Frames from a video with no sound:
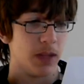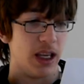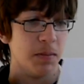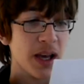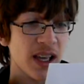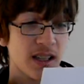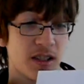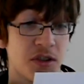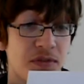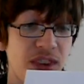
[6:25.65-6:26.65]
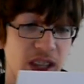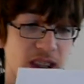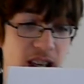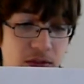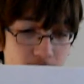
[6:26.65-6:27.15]
He managed to defeat
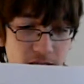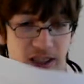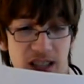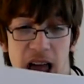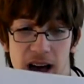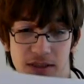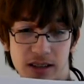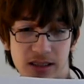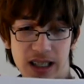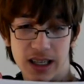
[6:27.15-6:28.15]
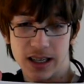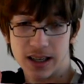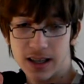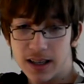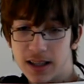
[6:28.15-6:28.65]
the evil Slavery,
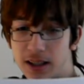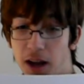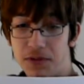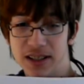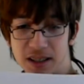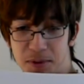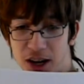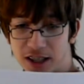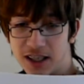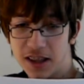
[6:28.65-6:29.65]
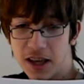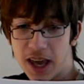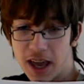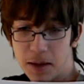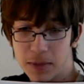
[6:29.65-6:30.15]
the toughest boss in the
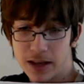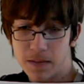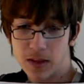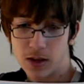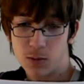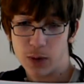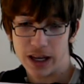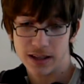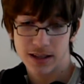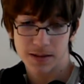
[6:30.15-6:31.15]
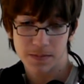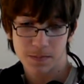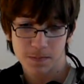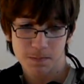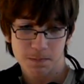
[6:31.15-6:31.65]
game. Wait,
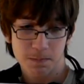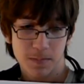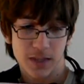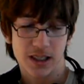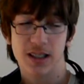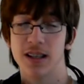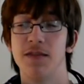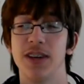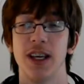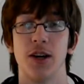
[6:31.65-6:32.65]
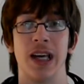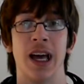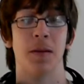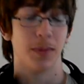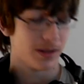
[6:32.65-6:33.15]
this isn't a video
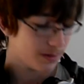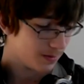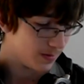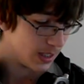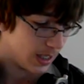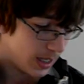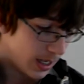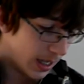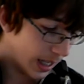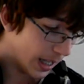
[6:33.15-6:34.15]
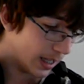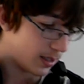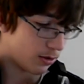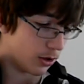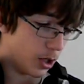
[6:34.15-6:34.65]
game.
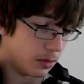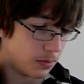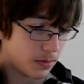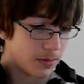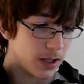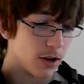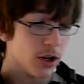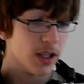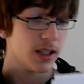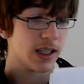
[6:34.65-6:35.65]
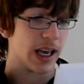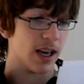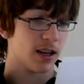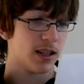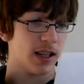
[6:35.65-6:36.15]
Screw it. According to
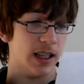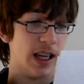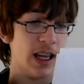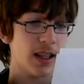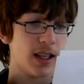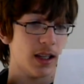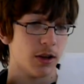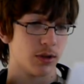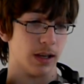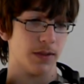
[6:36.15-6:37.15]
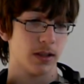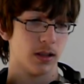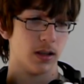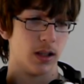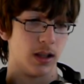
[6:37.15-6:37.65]
Gale, in
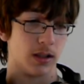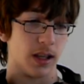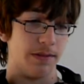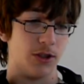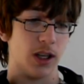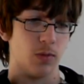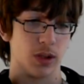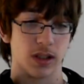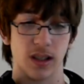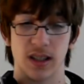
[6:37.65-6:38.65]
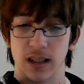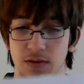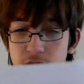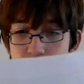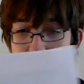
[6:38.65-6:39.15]
1807, the slave trade was
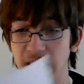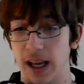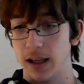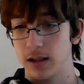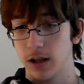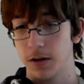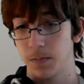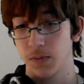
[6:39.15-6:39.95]
successfully banned.